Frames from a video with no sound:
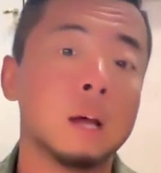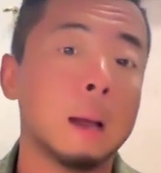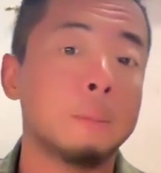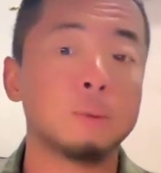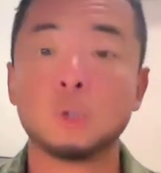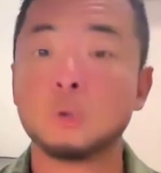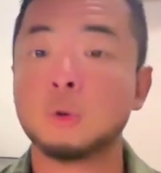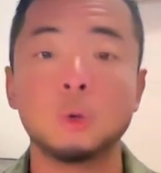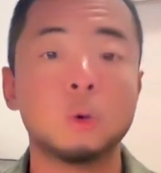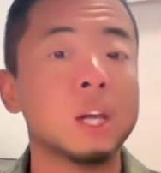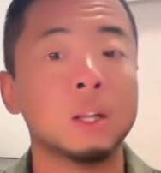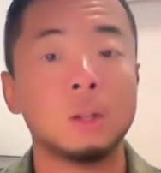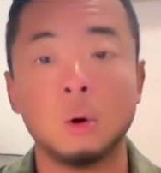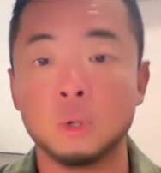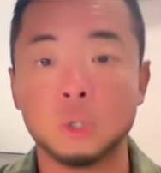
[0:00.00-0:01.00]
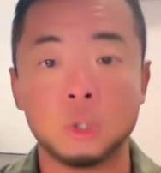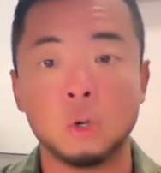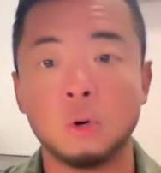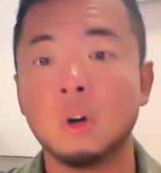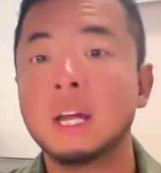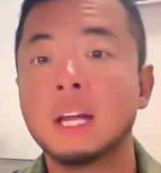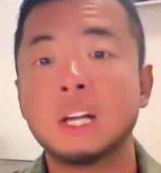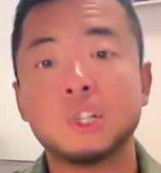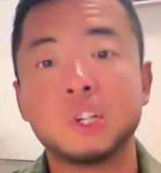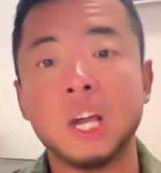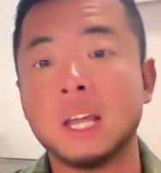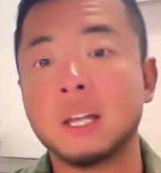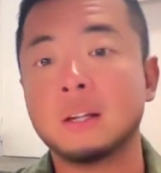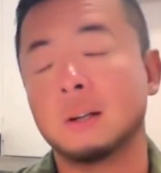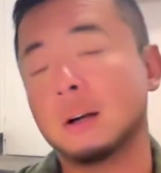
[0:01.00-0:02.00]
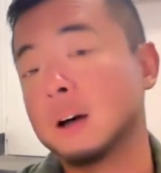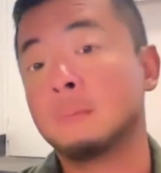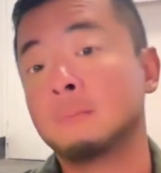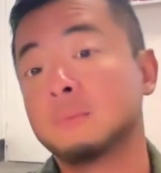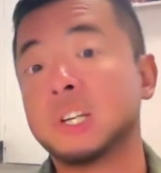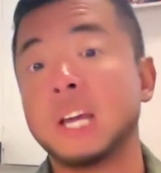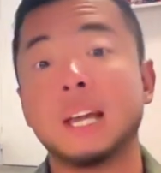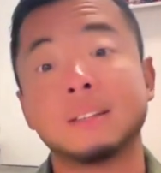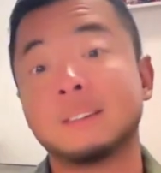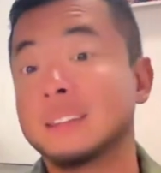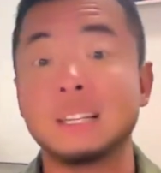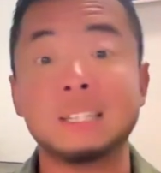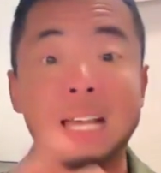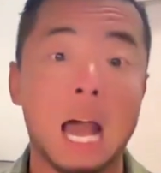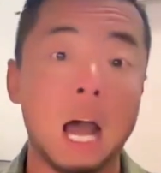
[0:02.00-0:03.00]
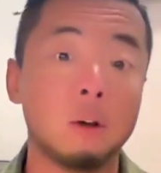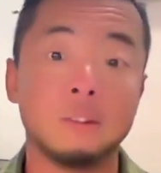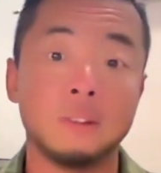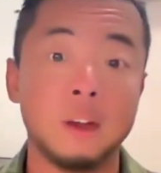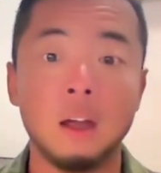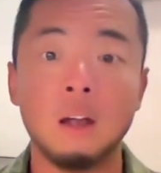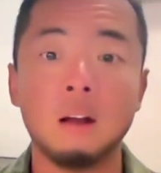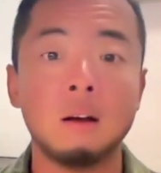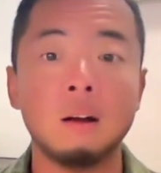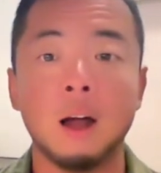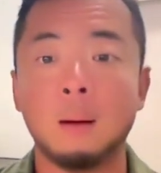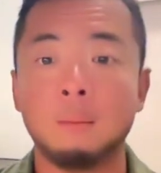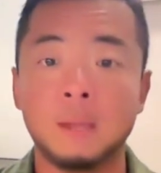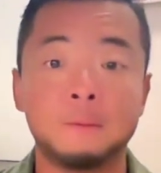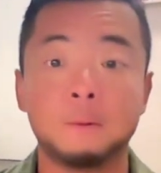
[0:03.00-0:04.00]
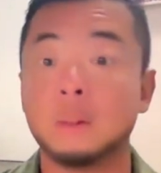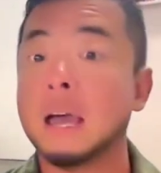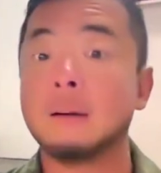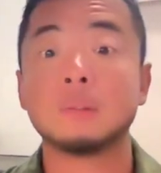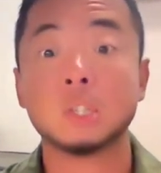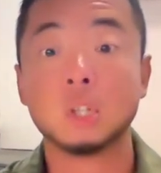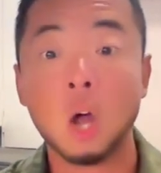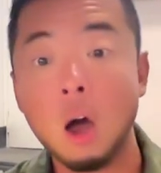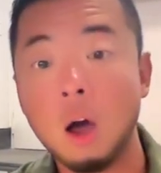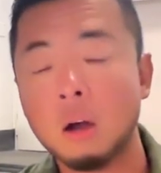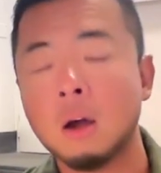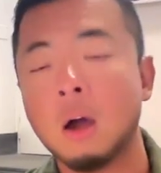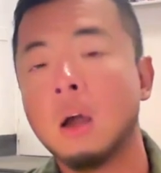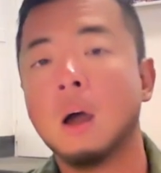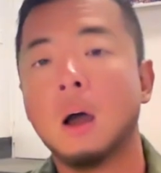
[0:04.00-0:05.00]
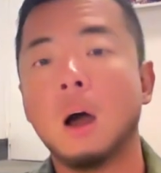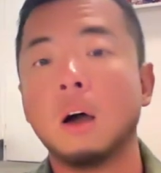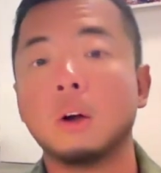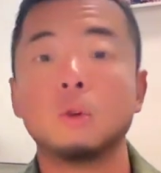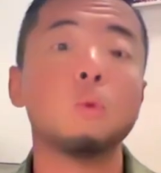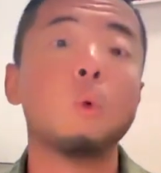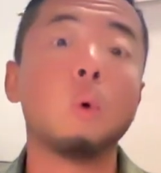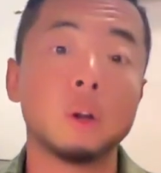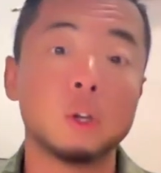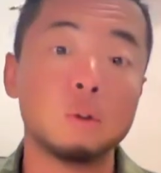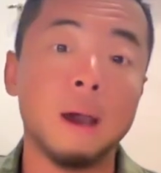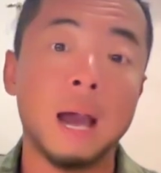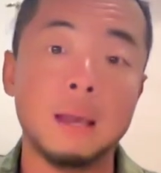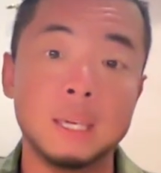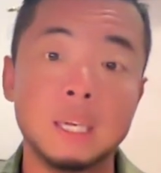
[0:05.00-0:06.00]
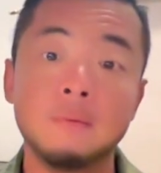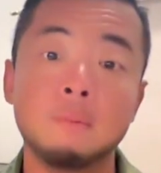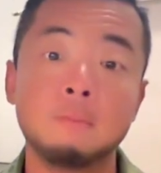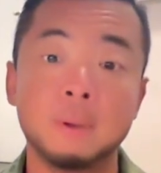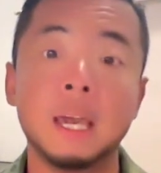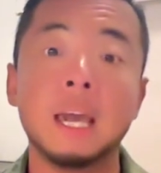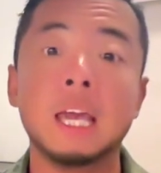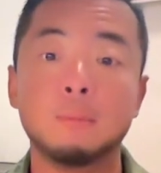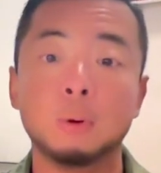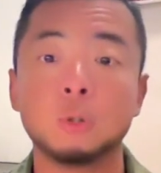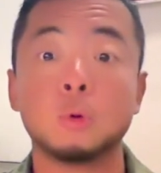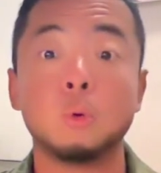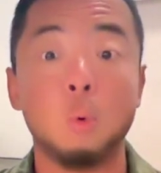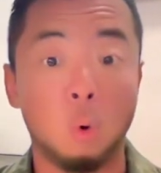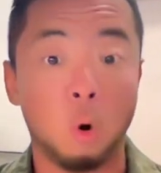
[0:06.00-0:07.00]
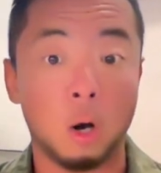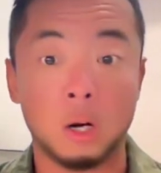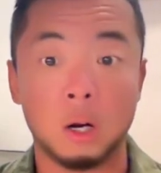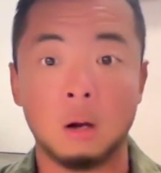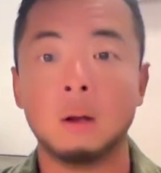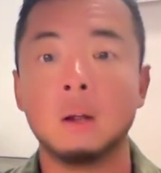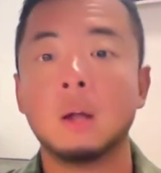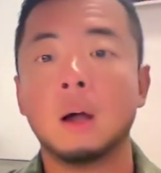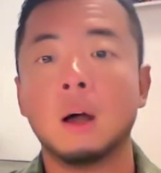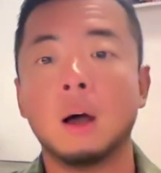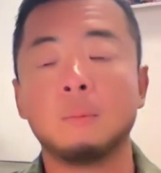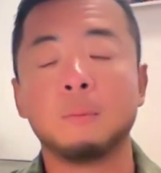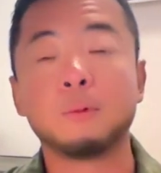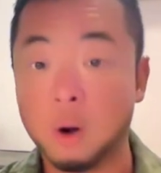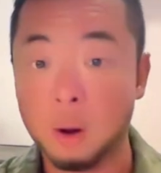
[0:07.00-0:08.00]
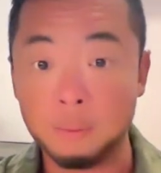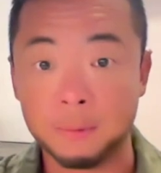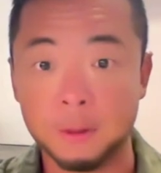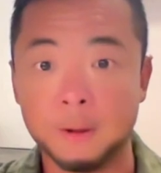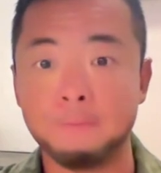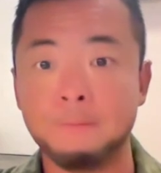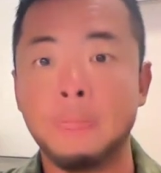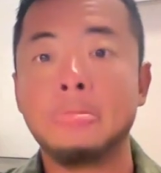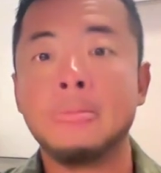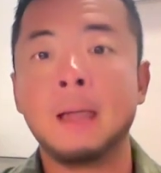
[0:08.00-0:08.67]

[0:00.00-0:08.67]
I'm sure you can also check things out there if they have stock, or you might even be able to order from them.